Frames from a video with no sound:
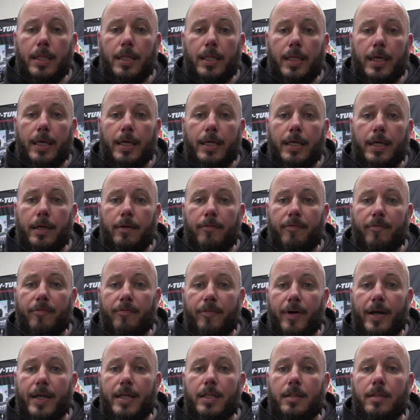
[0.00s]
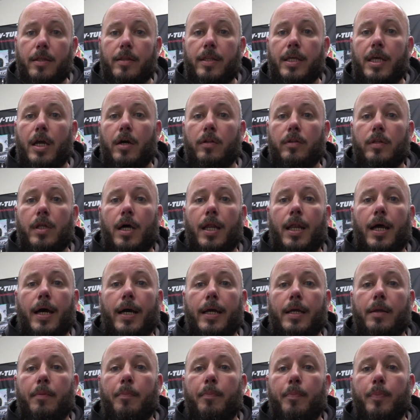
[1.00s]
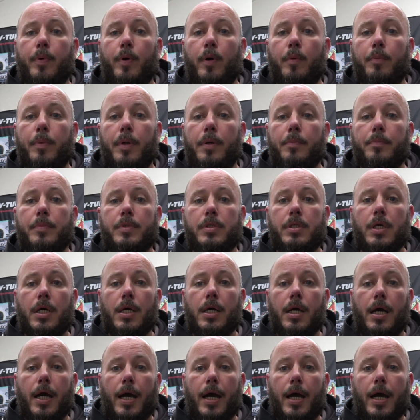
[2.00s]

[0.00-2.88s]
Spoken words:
They can find the underlying problems